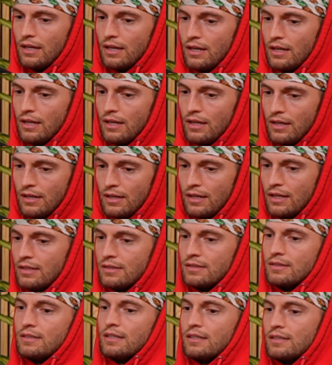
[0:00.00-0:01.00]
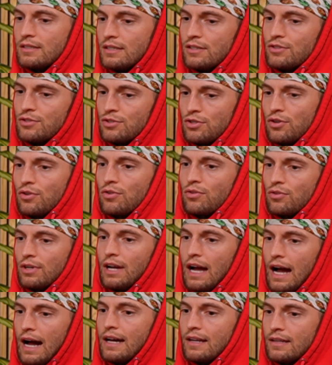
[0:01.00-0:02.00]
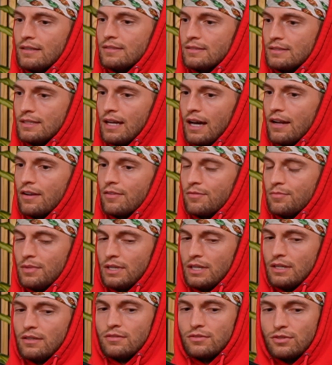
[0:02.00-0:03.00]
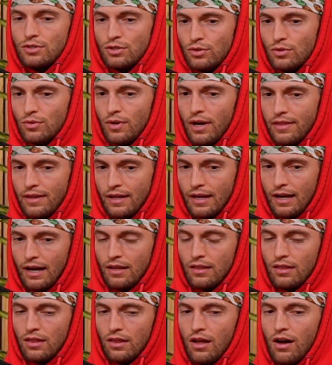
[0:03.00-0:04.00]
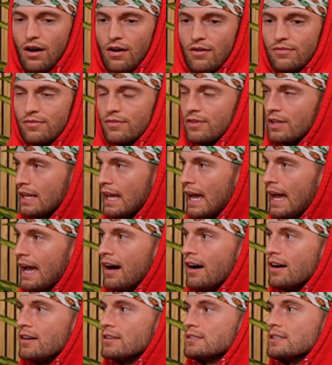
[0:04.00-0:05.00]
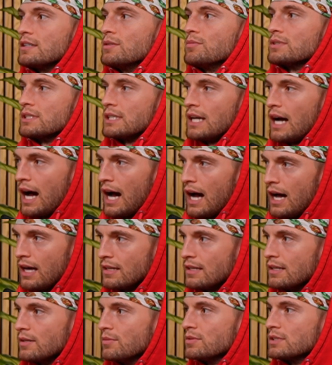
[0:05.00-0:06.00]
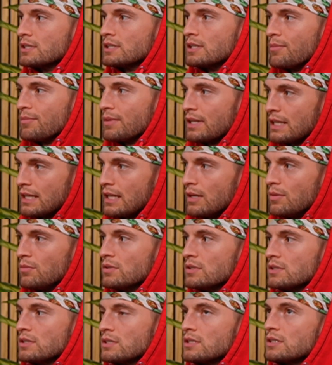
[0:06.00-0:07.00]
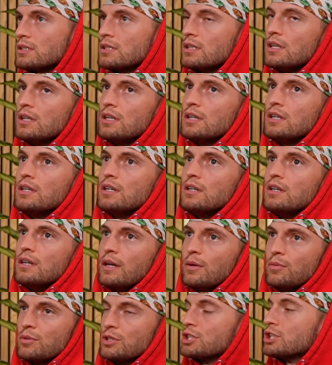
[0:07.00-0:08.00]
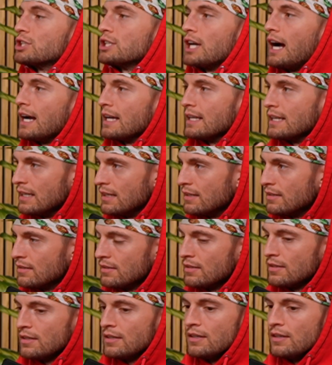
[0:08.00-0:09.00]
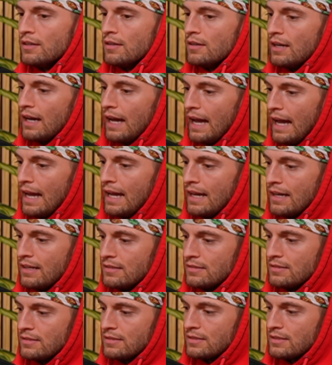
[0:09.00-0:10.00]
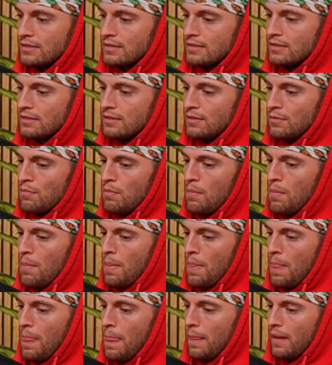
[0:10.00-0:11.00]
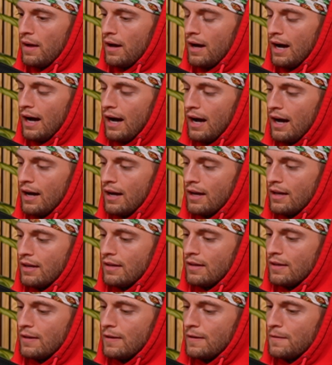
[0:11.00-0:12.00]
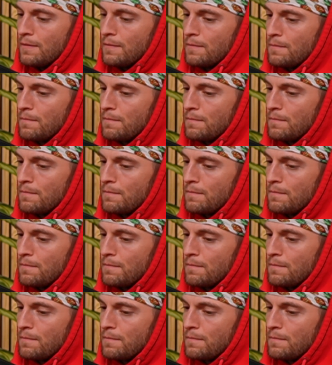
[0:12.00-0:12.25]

it is this internal guide inside of me. Two, I think I love the chaos. It was hot. It was something it was shiny. And I